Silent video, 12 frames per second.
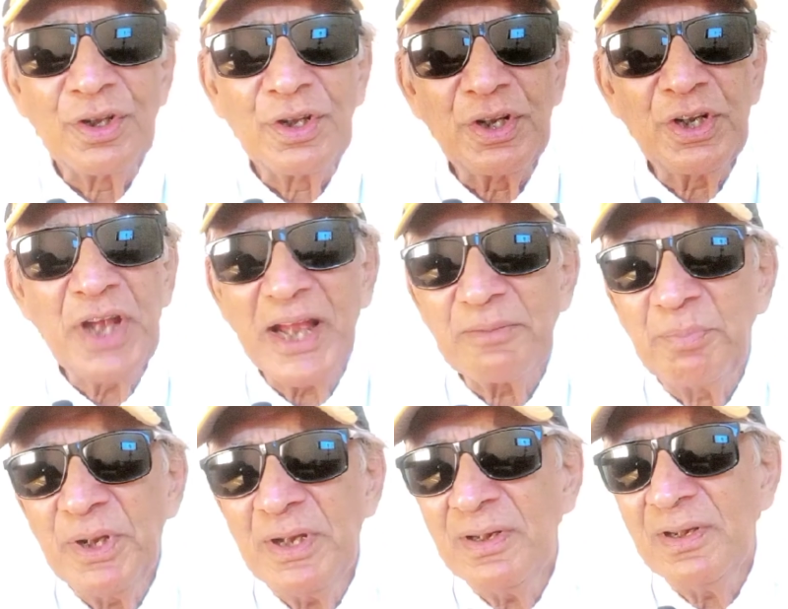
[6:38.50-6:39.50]
He had
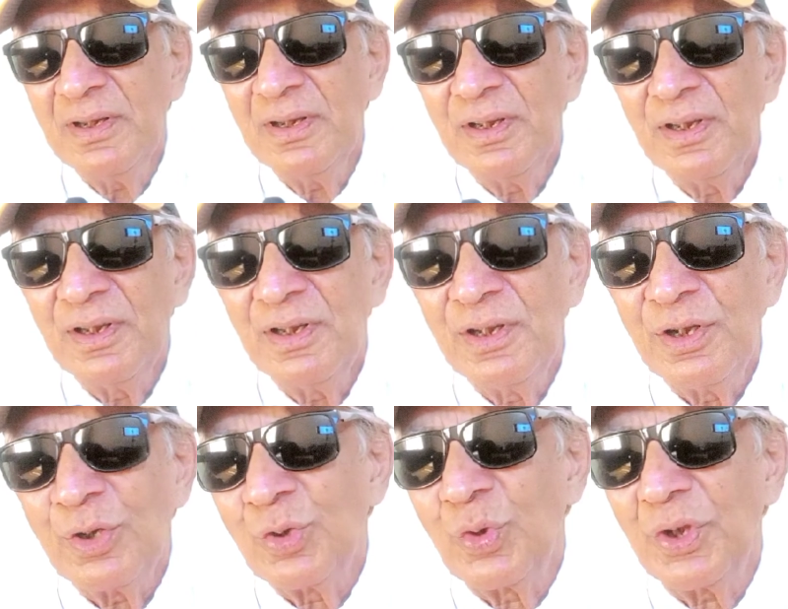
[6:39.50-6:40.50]
been
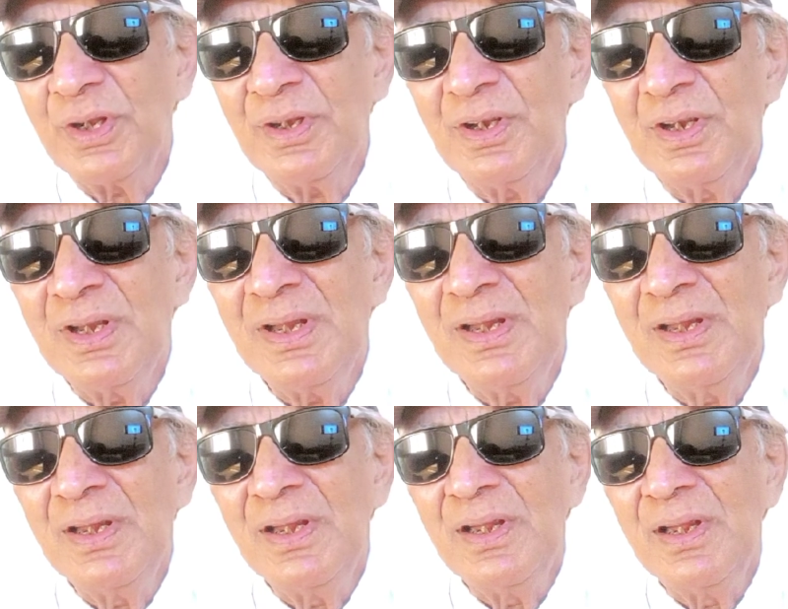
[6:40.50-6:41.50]
doing
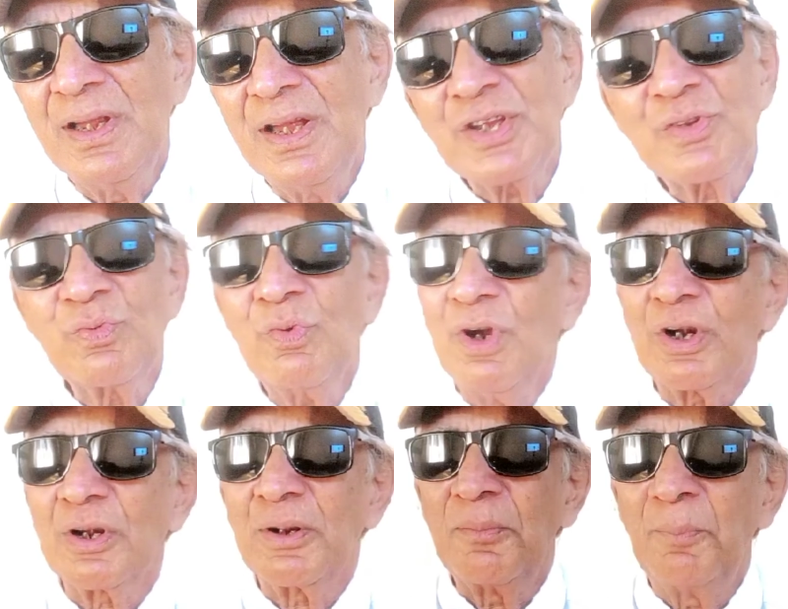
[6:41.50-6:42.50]
his
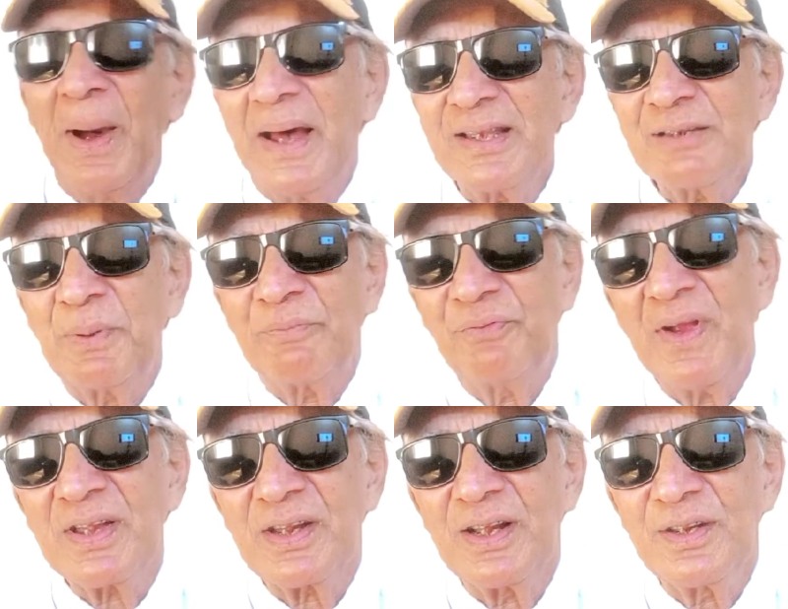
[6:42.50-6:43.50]
work. Past
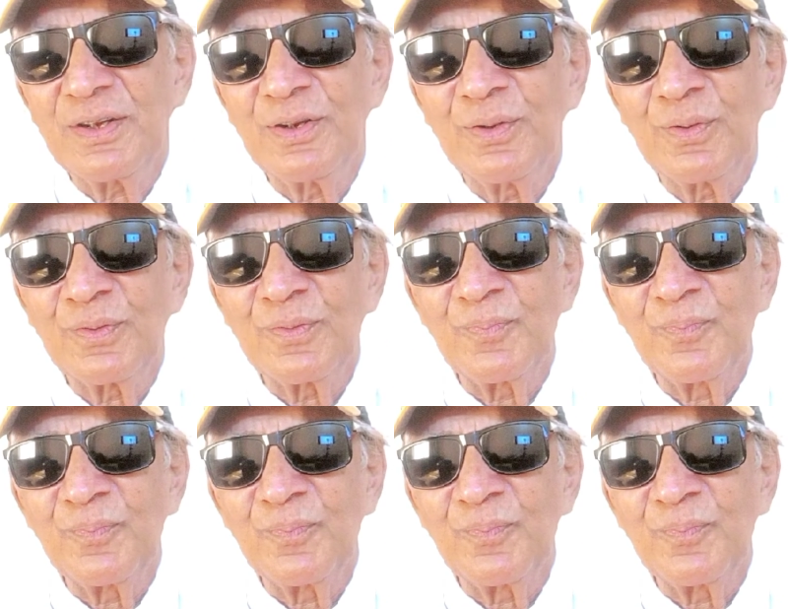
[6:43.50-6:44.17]
perfect continues.